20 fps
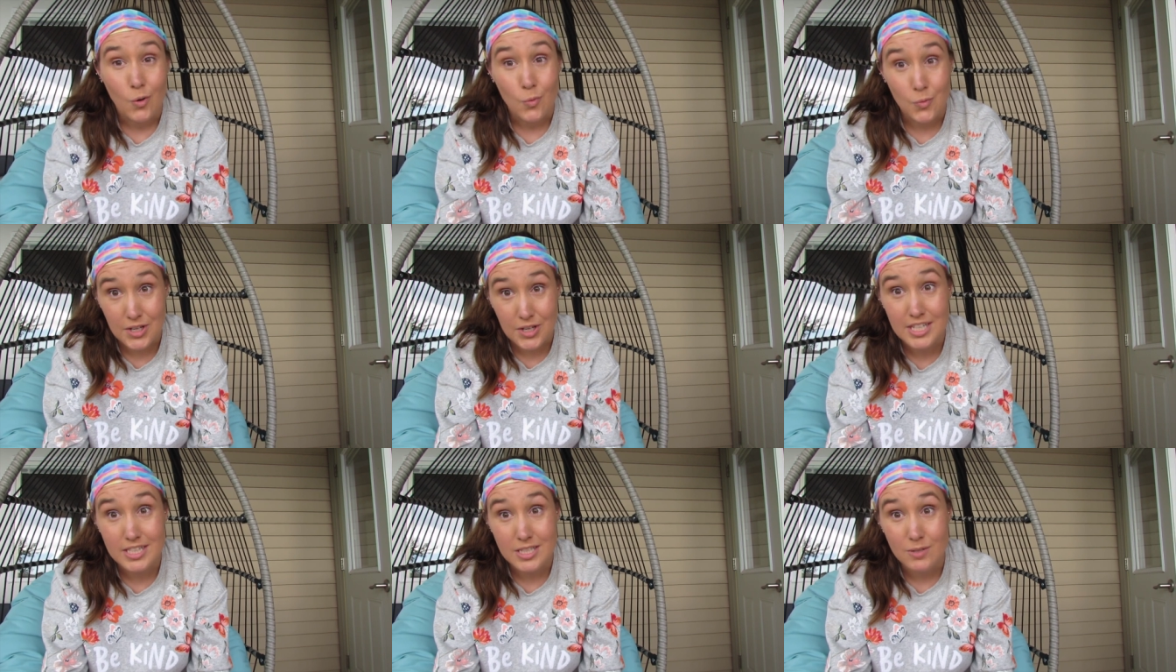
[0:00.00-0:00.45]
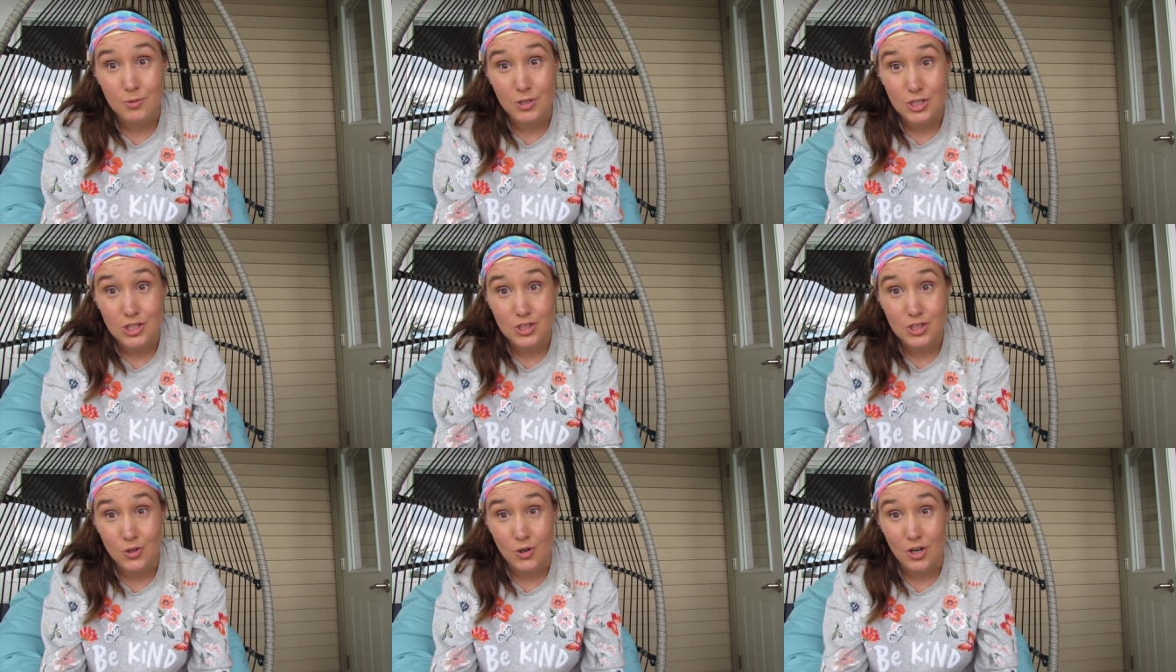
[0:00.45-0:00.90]
We need somewhere
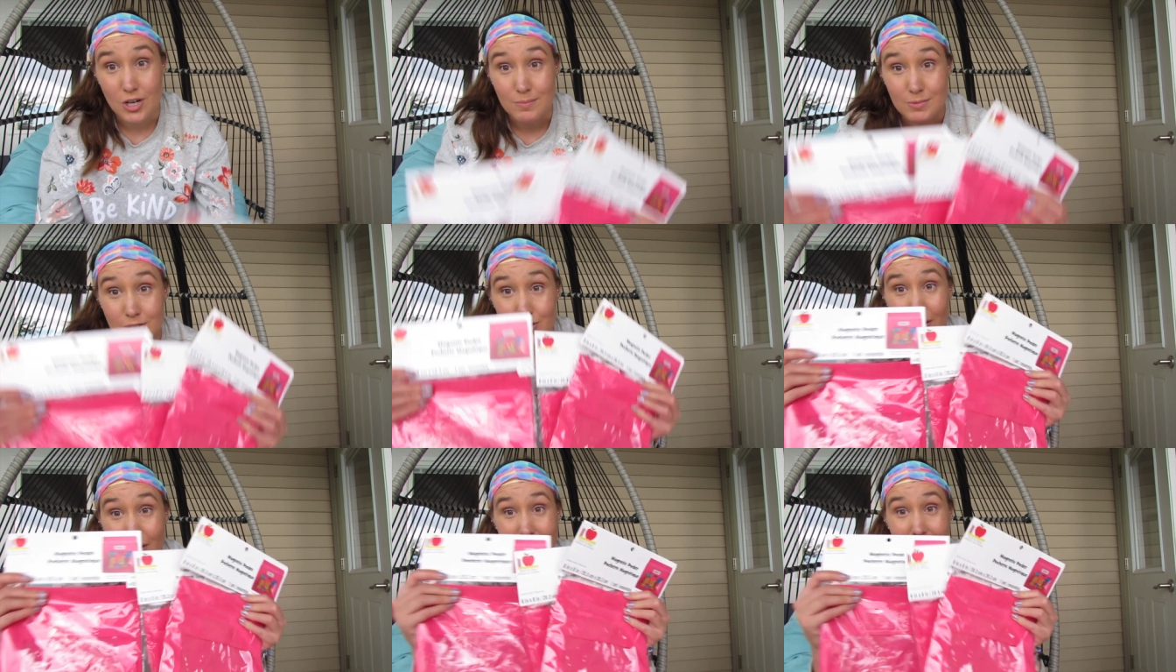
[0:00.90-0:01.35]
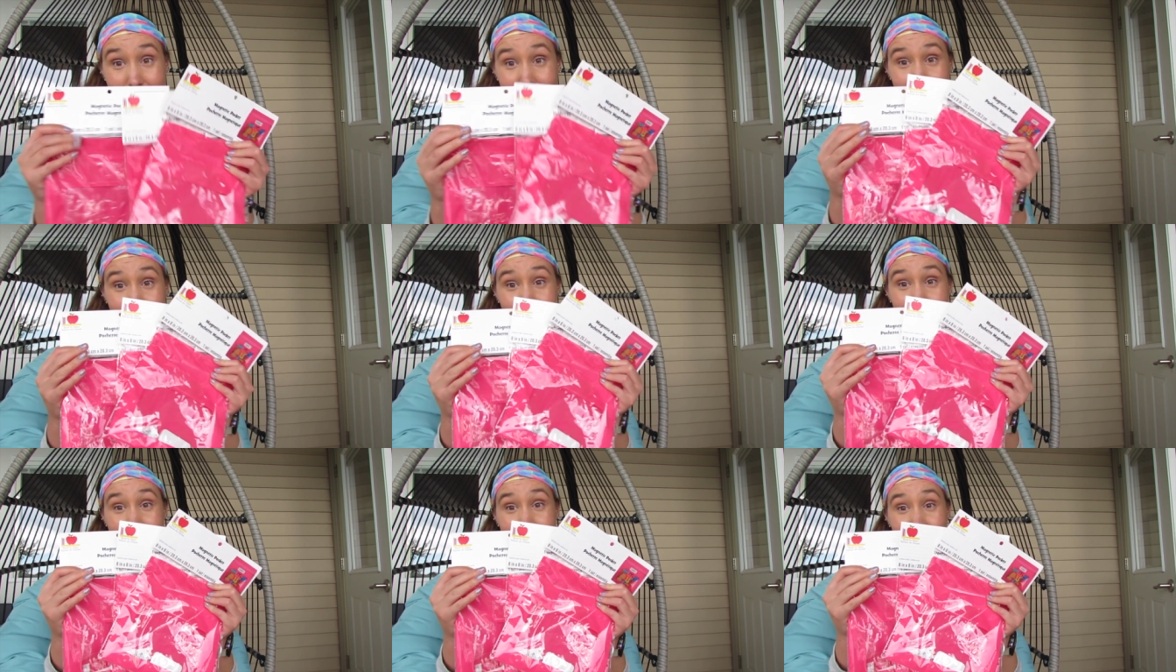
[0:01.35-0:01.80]
to store them. So I
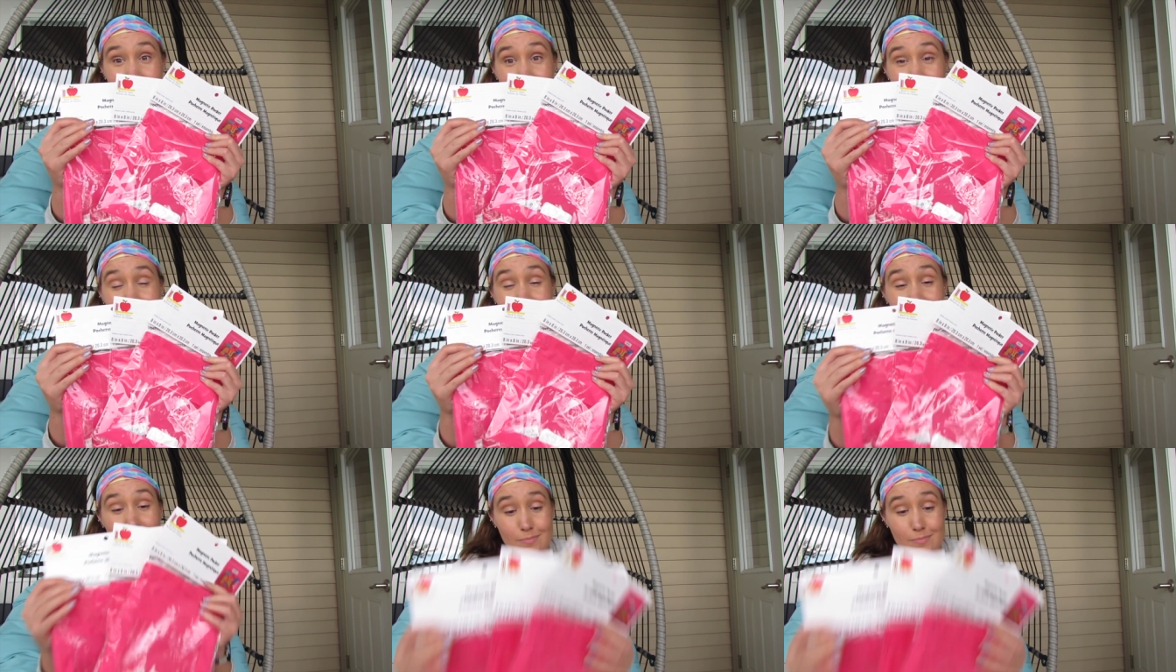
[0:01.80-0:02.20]
got three of these.